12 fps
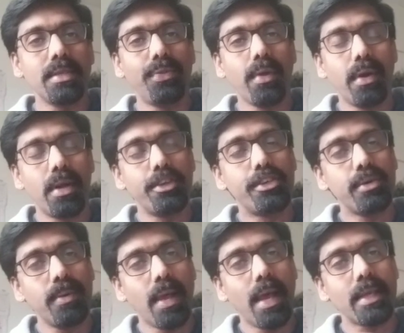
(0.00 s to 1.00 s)
There are
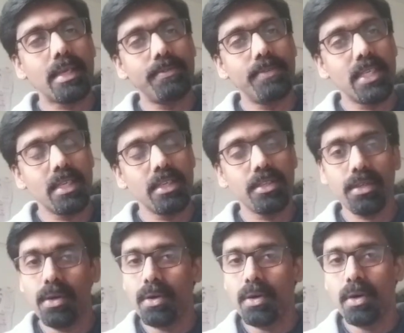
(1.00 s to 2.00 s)
two activities
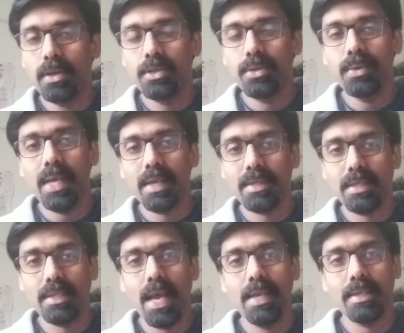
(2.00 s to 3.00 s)
or two
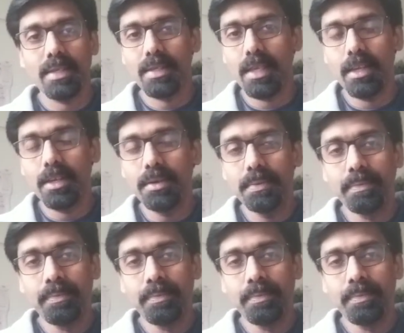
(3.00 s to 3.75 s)
exercises here.